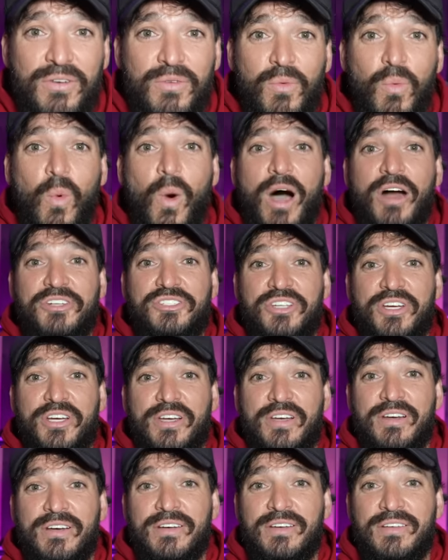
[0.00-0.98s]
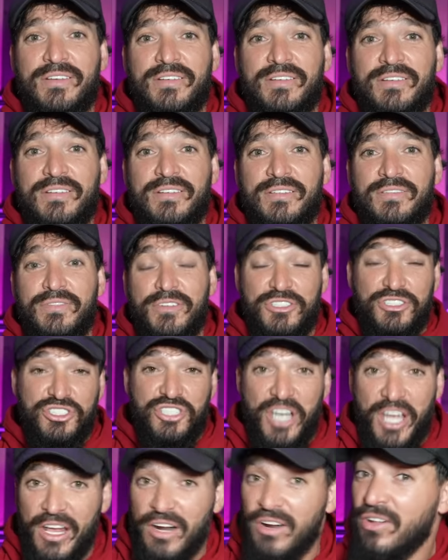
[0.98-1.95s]
watching this
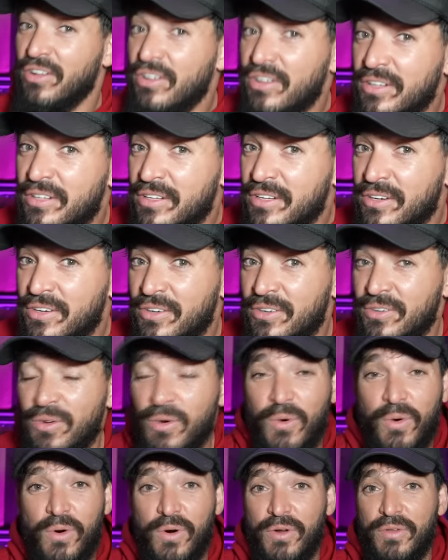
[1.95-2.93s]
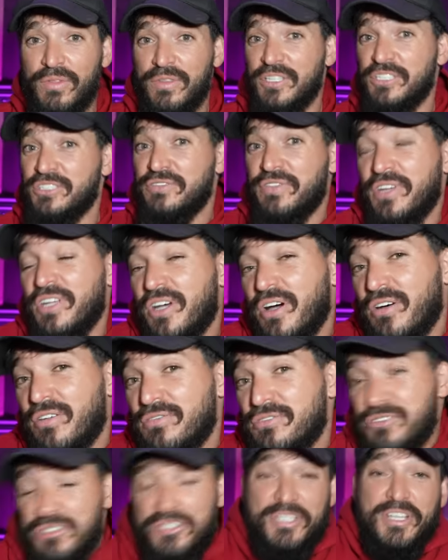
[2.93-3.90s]
channel or these
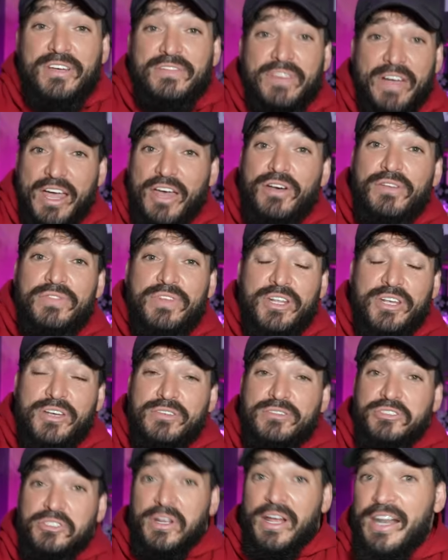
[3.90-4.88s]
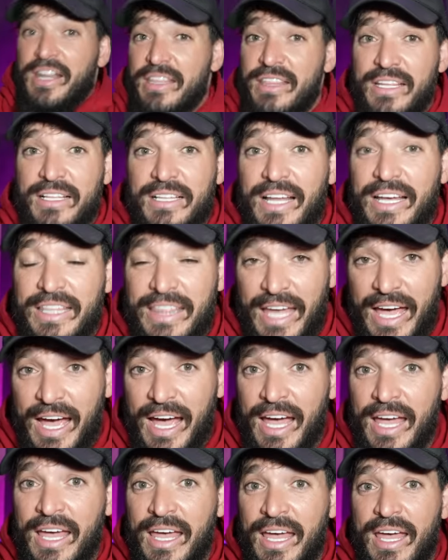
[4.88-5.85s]
videos or TFIL videos or anything like
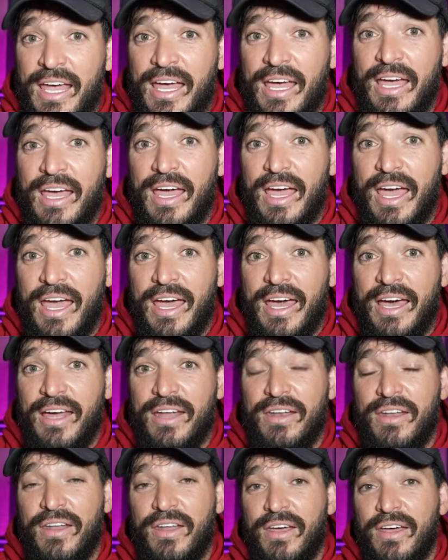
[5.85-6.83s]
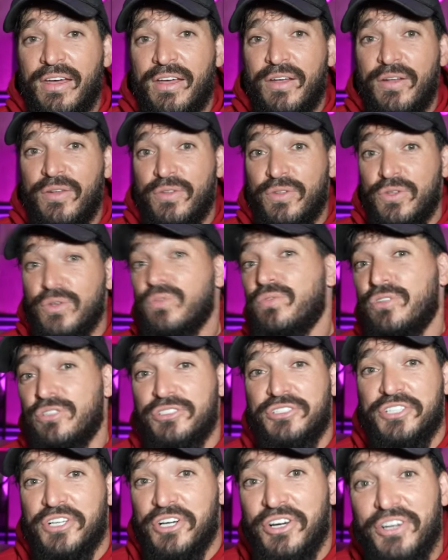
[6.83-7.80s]
that, and you
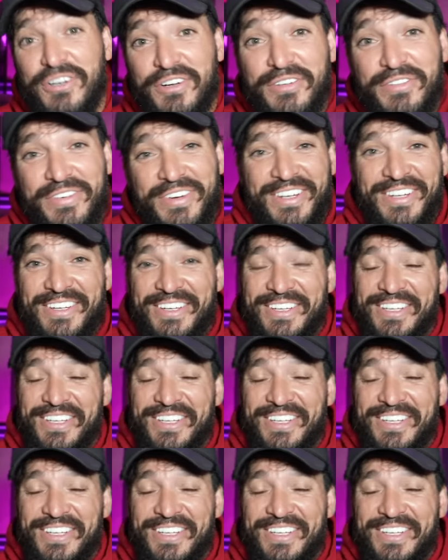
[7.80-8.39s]
deserve